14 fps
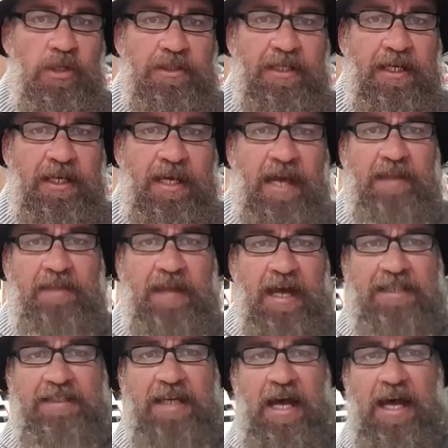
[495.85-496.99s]
to get
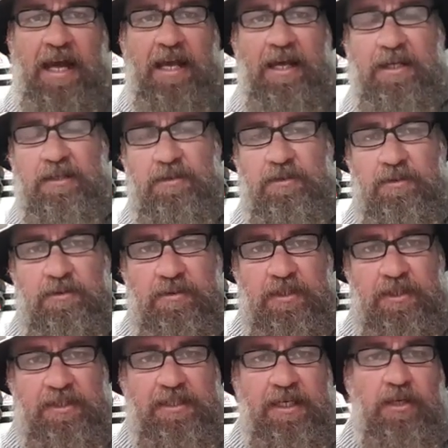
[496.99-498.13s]
that target
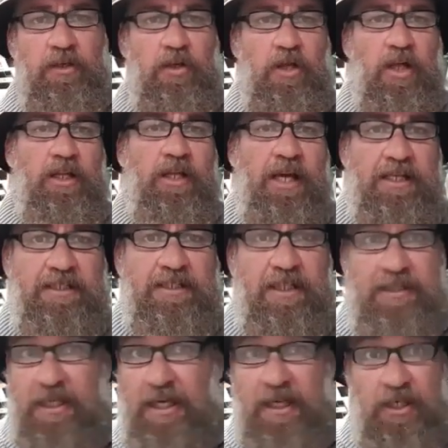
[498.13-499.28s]
to signal on the
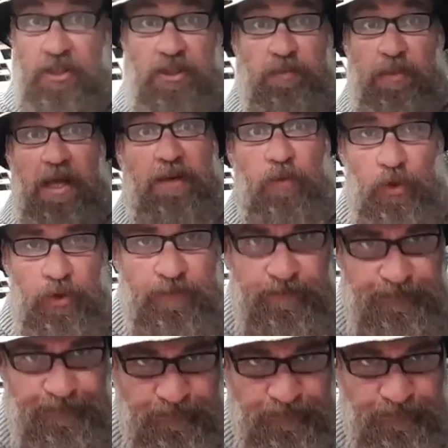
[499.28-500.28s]
SDC, and it just plain wouldn't.